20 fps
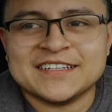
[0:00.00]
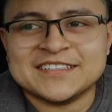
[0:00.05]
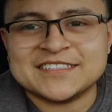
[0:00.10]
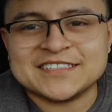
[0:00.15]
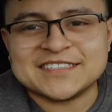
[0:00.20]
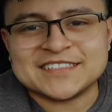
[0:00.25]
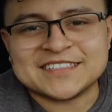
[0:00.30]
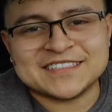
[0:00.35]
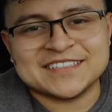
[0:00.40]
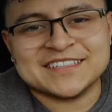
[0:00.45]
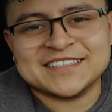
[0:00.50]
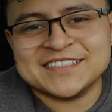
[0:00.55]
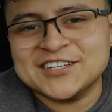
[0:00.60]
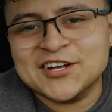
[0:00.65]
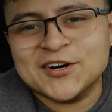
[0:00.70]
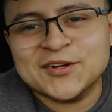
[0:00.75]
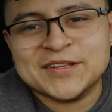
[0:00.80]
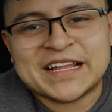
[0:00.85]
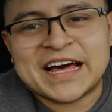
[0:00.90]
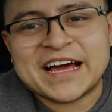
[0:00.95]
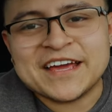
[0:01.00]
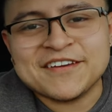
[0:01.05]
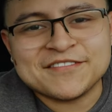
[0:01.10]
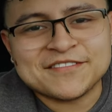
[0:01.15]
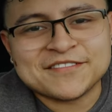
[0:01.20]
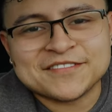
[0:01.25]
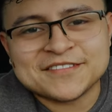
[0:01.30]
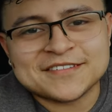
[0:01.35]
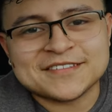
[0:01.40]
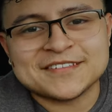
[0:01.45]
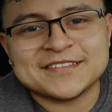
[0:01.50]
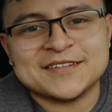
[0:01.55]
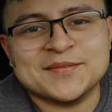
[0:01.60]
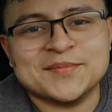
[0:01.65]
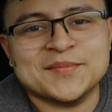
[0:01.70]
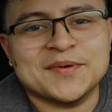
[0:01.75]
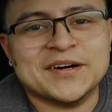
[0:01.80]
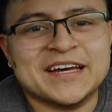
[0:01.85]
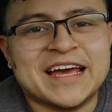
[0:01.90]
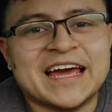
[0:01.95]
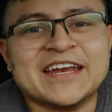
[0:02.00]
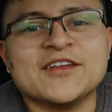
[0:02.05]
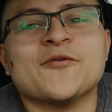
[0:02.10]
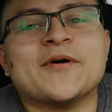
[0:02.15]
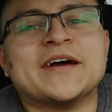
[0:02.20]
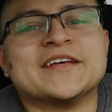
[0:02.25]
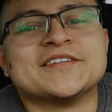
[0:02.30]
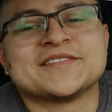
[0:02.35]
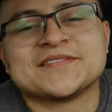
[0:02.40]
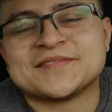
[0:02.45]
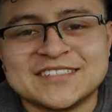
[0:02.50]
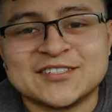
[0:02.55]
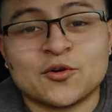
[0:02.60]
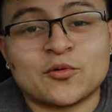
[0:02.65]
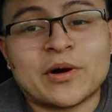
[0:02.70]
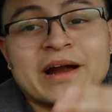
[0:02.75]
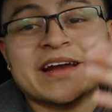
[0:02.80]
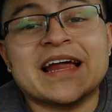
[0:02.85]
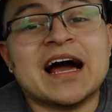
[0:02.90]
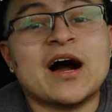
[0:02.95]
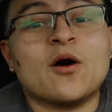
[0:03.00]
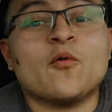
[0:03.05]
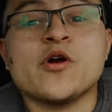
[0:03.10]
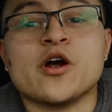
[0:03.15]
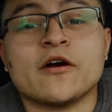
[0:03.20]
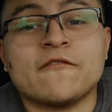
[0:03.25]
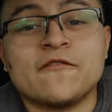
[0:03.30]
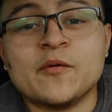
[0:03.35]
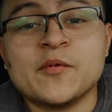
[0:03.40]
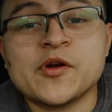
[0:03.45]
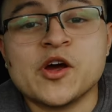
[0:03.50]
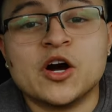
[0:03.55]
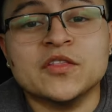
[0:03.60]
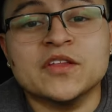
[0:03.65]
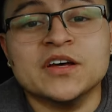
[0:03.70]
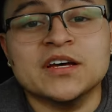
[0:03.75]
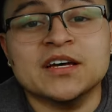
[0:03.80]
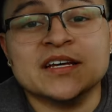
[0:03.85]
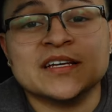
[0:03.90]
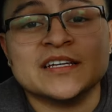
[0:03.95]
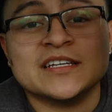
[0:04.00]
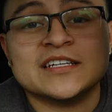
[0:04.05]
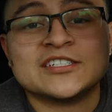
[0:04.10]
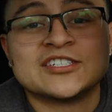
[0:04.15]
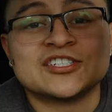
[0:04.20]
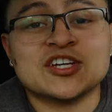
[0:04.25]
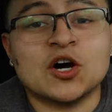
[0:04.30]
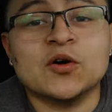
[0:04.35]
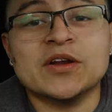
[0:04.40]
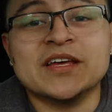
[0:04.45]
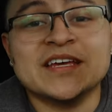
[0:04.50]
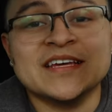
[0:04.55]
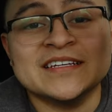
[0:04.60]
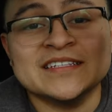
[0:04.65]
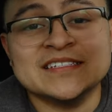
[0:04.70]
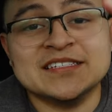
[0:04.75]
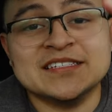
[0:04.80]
just, you know, life. But anyways, so right now we are filming on the Sony